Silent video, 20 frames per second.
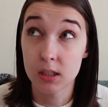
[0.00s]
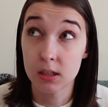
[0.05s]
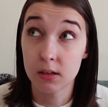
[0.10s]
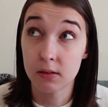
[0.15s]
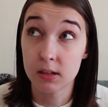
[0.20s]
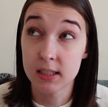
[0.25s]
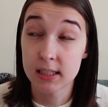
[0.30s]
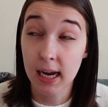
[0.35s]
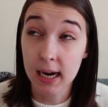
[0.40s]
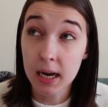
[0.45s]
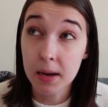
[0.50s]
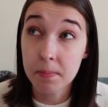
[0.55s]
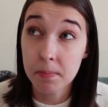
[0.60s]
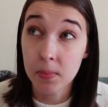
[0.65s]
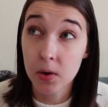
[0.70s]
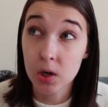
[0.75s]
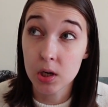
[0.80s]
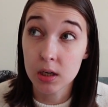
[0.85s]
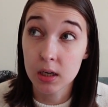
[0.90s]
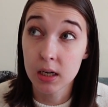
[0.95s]
second
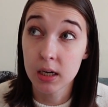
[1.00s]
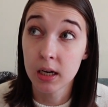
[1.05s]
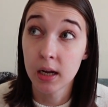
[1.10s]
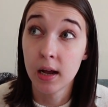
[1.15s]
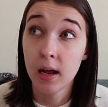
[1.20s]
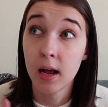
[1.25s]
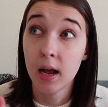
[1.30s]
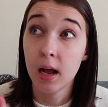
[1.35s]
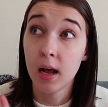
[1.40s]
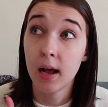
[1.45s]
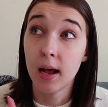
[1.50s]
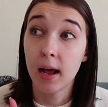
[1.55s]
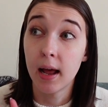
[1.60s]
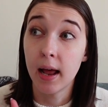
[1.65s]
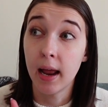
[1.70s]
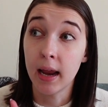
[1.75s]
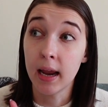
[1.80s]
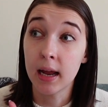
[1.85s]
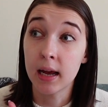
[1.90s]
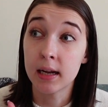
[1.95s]
book,
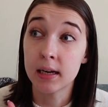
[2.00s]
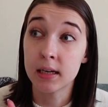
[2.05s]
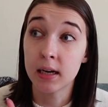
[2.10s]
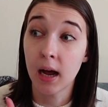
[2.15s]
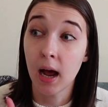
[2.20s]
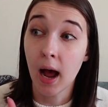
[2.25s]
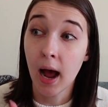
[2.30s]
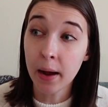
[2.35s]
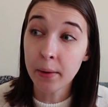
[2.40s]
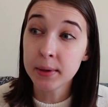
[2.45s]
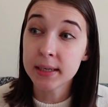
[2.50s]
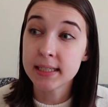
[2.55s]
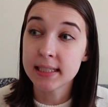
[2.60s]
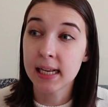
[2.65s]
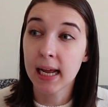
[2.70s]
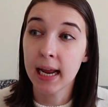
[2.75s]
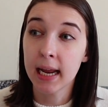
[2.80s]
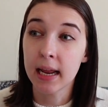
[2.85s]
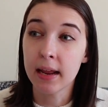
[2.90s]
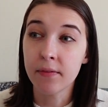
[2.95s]
and I would
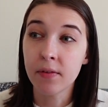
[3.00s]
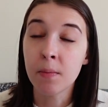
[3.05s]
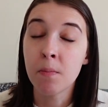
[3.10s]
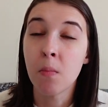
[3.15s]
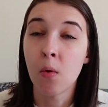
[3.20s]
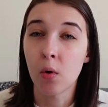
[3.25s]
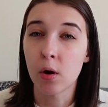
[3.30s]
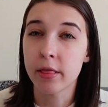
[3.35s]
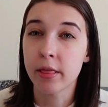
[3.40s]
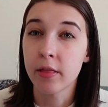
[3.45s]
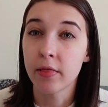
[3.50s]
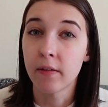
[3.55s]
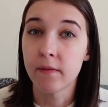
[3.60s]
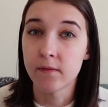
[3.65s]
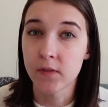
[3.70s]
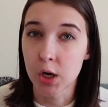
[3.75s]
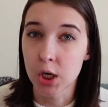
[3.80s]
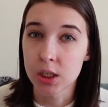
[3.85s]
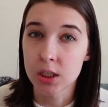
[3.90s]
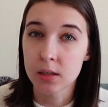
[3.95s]
say even more than the
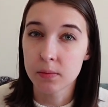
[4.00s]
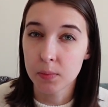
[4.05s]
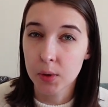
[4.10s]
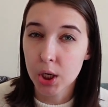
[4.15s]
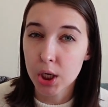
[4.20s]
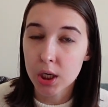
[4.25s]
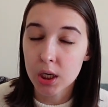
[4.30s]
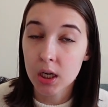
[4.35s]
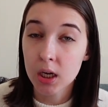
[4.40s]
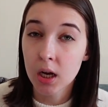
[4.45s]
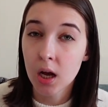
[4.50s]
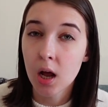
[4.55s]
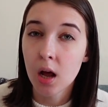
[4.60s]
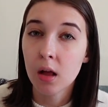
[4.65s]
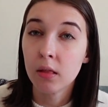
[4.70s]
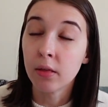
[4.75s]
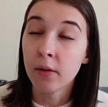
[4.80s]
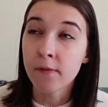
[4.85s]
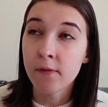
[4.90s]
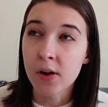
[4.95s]
first book.
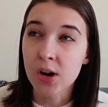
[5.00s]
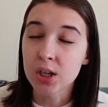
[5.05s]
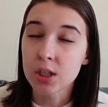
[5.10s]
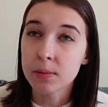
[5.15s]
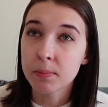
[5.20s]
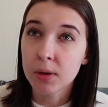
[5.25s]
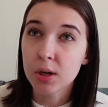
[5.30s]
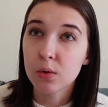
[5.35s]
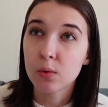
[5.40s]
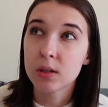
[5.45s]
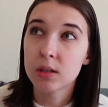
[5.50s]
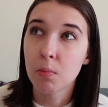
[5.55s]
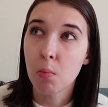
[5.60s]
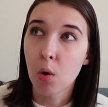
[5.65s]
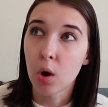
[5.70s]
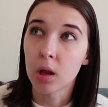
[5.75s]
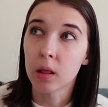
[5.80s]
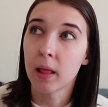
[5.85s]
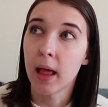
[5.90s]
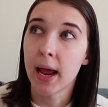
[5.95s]
The first book was
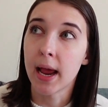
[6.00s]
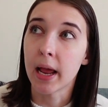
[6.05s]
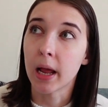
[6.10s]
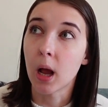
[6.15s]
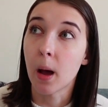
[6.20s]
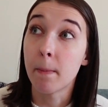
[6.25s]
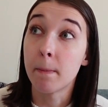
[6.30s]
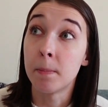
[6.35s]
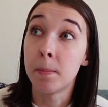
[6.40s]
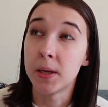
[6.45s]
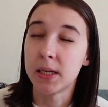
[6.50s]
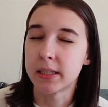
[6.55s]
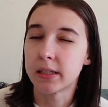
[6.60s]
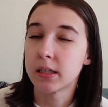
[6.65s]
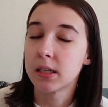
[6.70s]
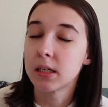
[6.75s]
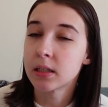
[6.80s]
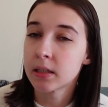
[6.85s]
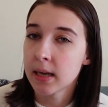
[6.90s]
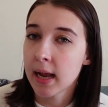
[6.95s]
more like
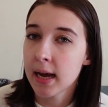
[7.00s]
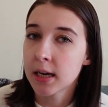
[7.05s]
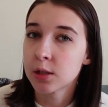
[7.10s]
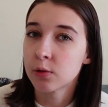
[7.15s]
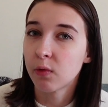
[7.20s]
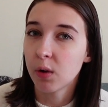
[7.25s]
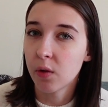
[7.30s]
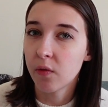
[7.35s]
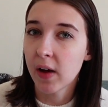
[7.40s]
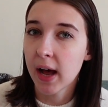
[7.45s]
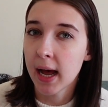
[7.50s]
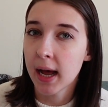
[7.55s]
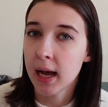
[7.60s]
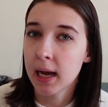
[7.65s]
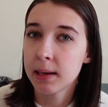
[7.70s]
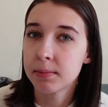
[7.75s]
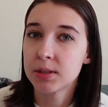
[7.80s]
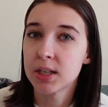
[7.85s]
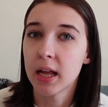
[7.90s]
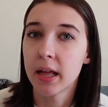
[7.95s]
business Nashville
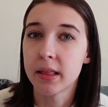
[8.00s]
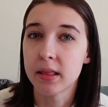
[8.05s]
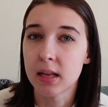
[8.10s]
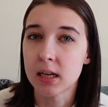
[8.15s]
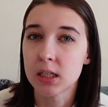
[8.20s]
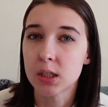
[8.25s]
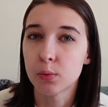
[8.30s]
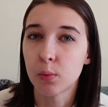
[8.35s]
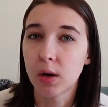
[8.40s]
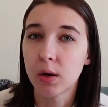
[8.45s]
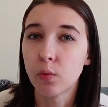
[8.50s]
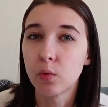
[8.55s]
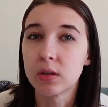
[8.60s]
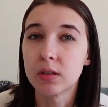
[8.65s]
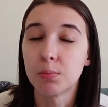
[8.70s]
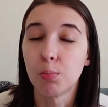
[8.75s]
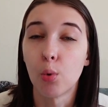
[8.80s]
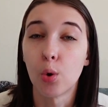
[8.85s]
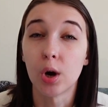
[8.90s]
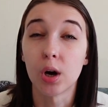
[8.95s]
vibes, and this one was
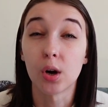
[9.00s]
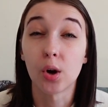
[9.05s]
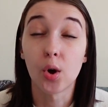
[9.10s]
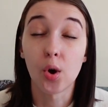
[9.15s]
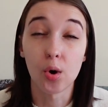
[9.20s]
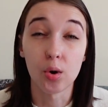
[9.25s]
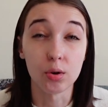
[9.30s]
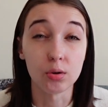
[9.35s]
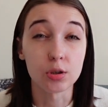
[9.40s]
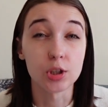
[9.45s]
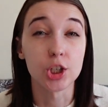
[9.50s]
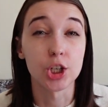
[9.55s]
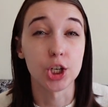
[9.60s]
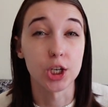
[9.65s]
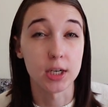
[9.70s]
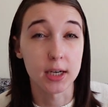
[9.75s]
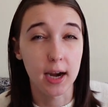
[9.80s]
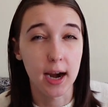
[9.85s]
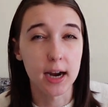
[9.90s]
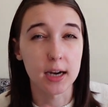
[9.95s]
more culture
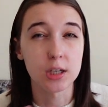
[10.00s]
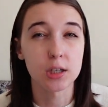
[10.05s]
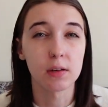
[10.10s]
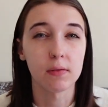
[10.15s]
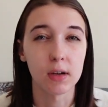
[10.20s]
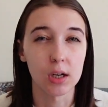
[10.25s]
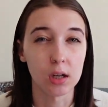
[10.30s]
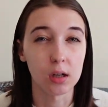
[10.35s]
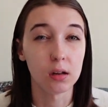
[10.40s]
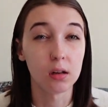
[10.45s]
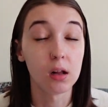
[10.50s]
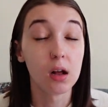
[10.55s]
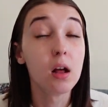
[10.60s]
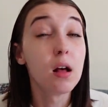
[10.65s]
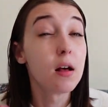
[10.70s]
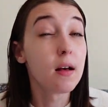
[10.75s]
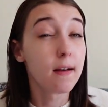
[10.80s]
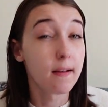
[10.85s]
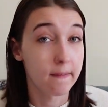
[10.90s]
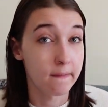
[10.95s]
Nashville
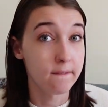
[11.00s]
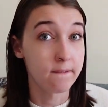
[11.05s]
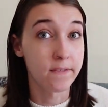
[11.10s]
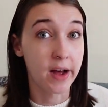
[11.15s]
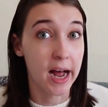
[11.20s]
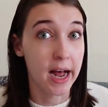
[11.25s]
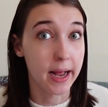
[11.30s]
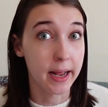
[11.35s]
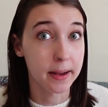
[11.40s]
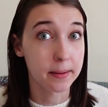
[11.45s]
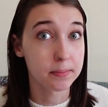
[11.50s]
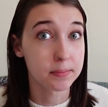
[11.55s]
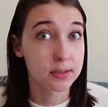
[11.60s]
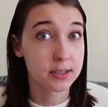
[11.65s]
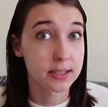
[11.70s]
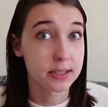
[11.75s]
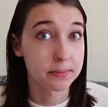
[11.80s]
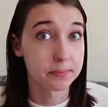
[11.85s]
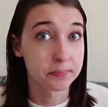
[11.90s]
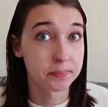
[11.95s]

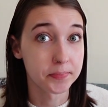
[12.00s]
vibes.